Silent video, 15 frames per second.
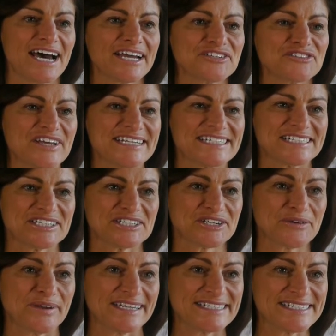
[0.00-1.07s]
I trained at
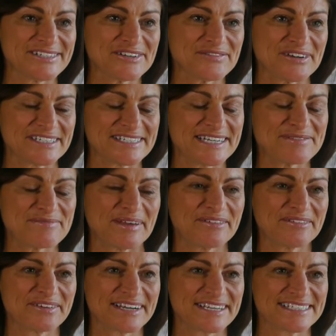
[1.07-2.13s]
Queen's University in
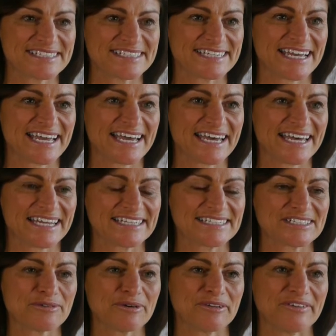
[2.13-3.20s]
Belfast
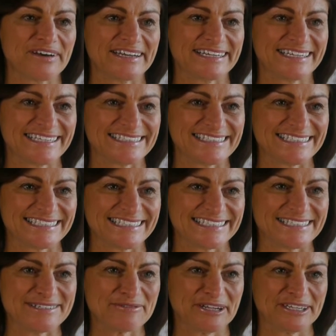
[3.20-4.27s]
and qualified in
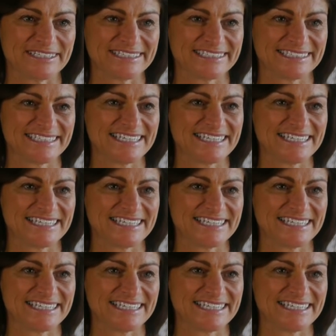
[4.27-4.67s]
1991.